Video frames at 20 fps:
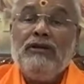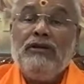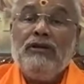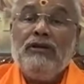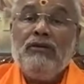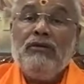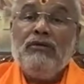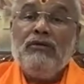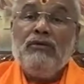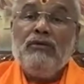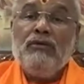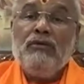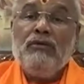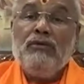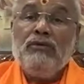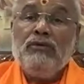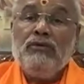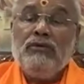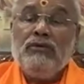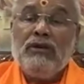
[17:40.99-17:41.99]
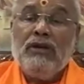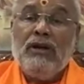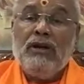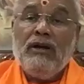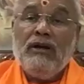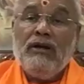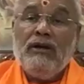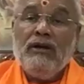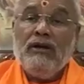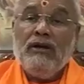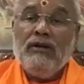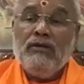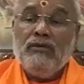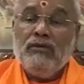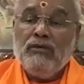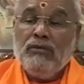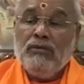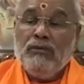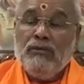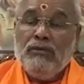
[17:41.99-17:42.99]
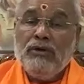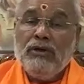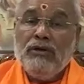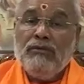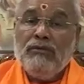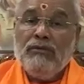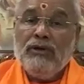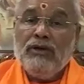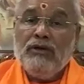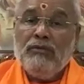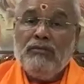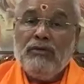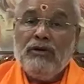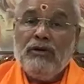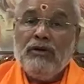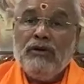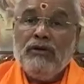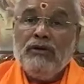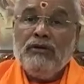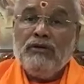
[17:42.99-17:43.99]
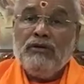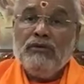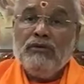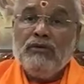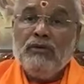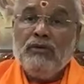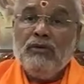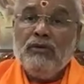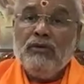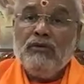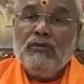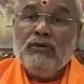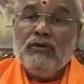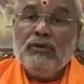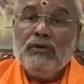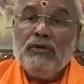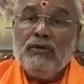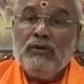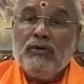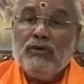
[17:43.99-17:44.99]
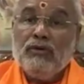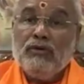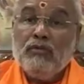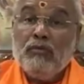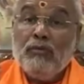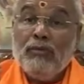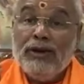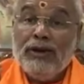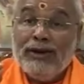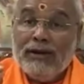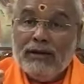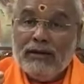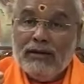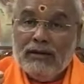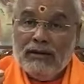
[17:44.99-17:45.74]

you start to develop a control over your own mind,